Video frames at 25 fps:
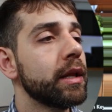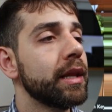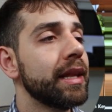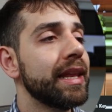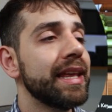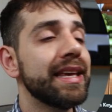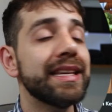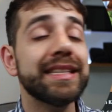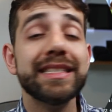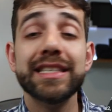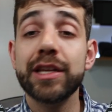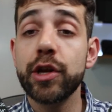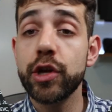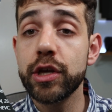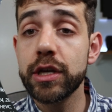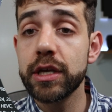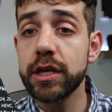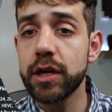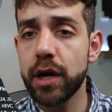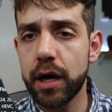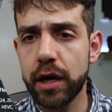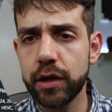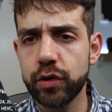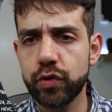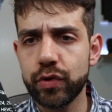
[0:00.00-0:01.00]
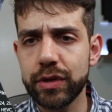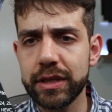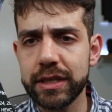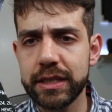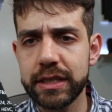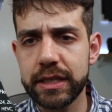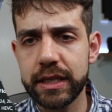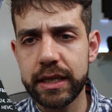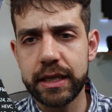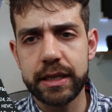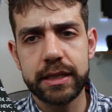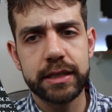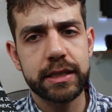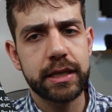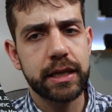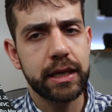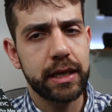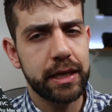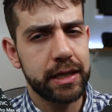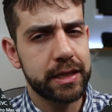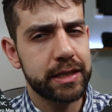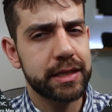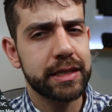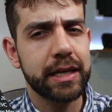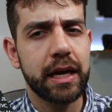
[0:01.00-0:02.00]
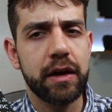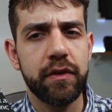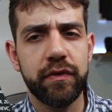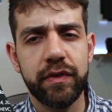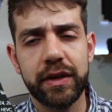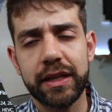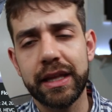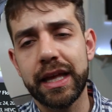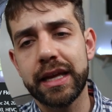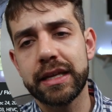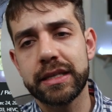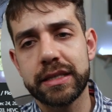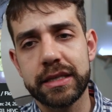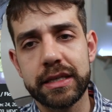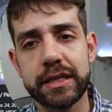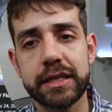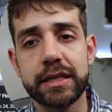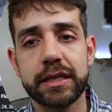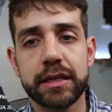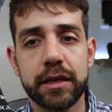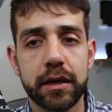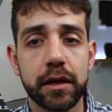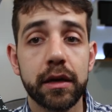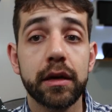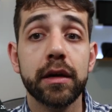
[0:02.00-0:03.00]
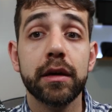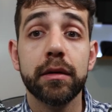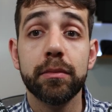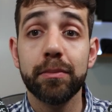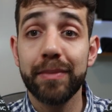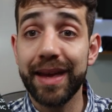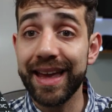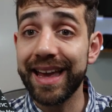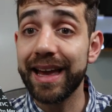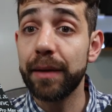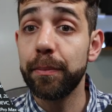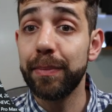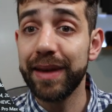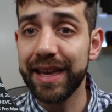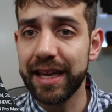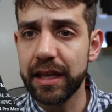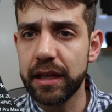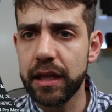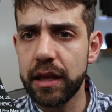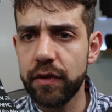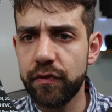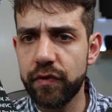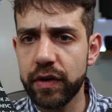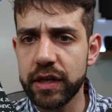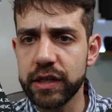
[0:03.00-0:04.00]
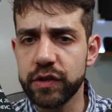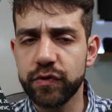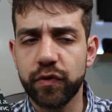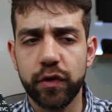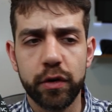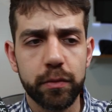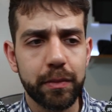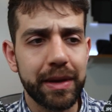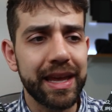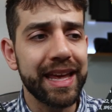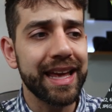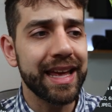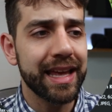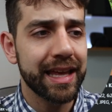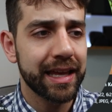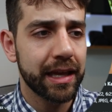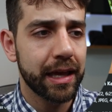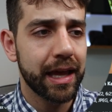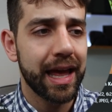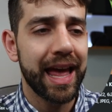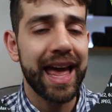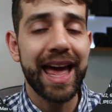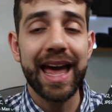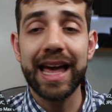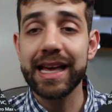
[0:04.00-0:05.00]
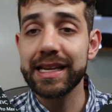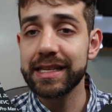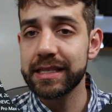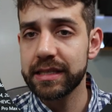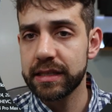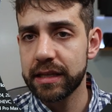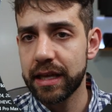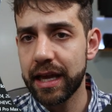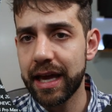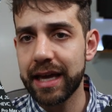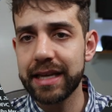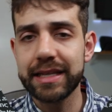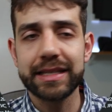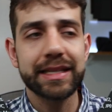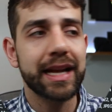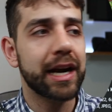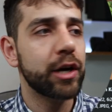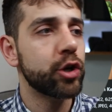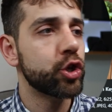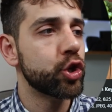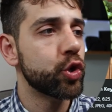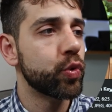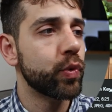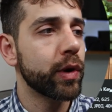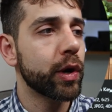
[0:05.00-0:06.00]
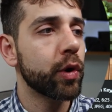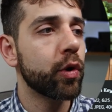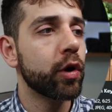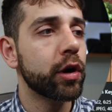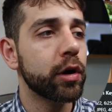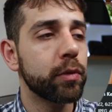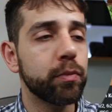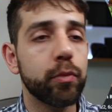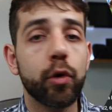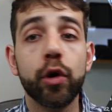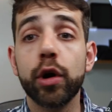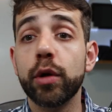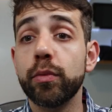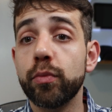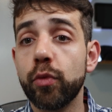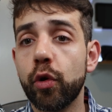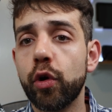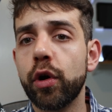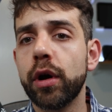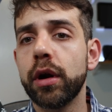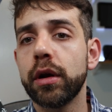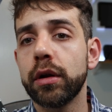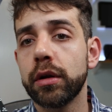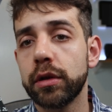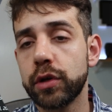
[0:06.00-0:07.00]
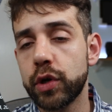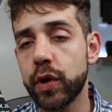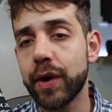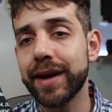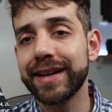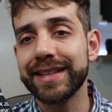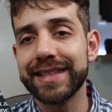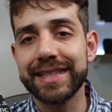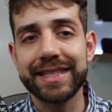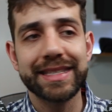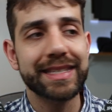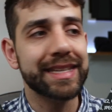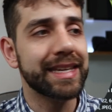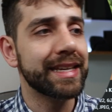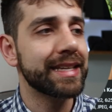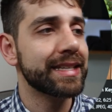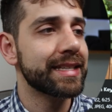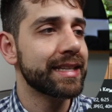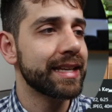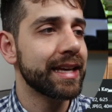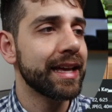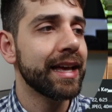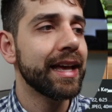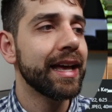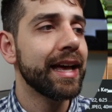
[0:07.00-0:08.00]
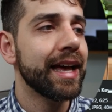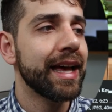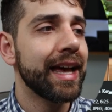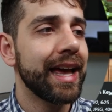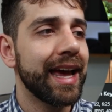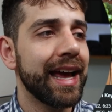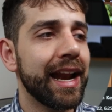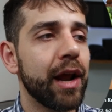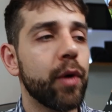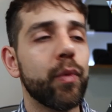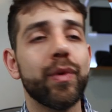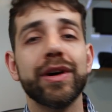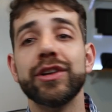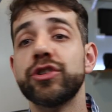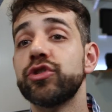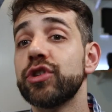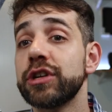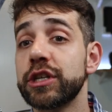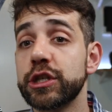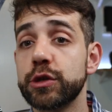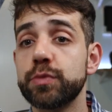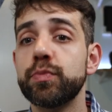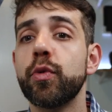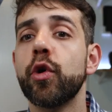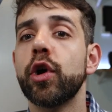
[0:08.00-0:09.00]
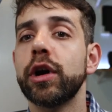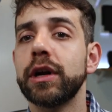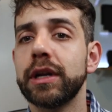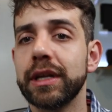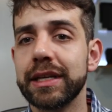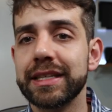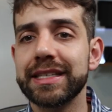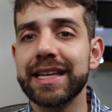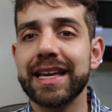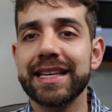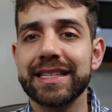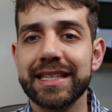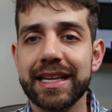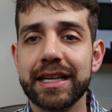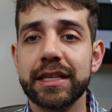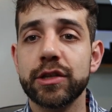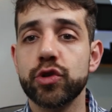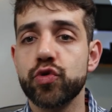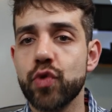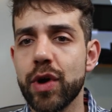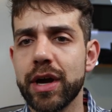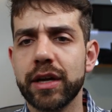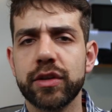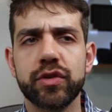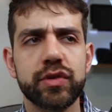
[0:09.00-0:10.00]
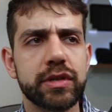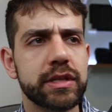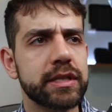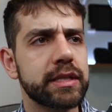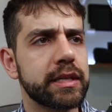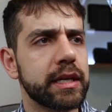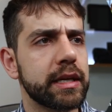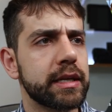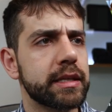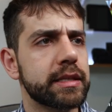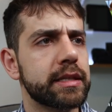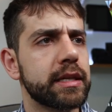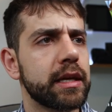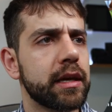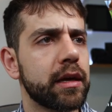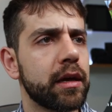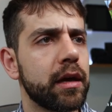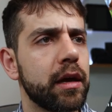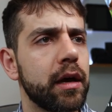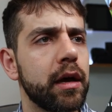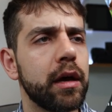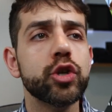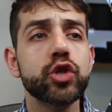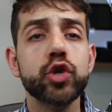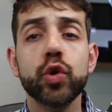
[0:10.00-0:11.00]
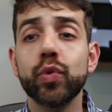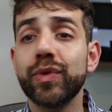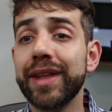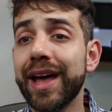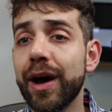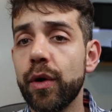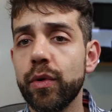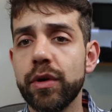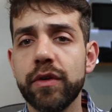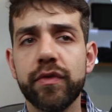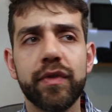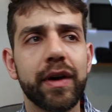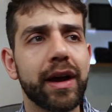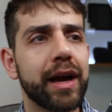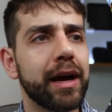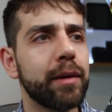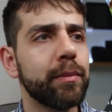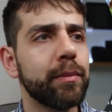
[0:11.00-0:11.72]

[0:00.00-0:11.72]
these 360, it's something that it's make a big difference for me as I start to record more and more 360, and I want to export this as a 360. So now if I